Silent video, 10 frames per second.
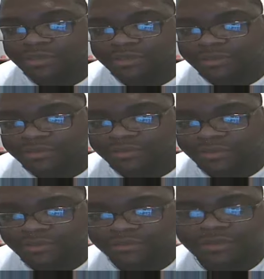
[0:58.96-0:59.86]
in, in
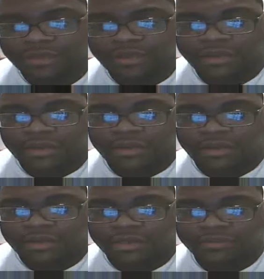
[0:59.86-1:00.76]
terms.
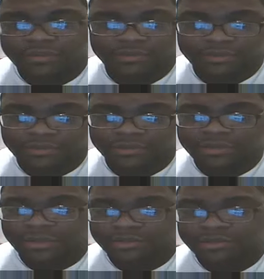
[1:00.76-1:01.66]
Uh, that's why it was 30,
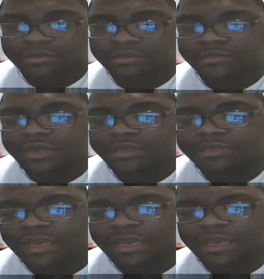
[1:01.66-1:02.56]
called the 32X.
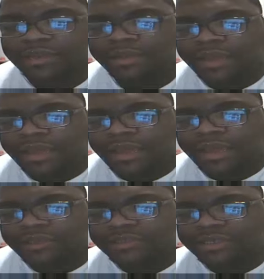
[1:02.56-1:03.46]
And
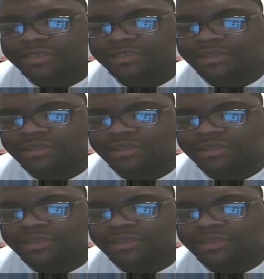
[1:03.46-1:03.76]
it just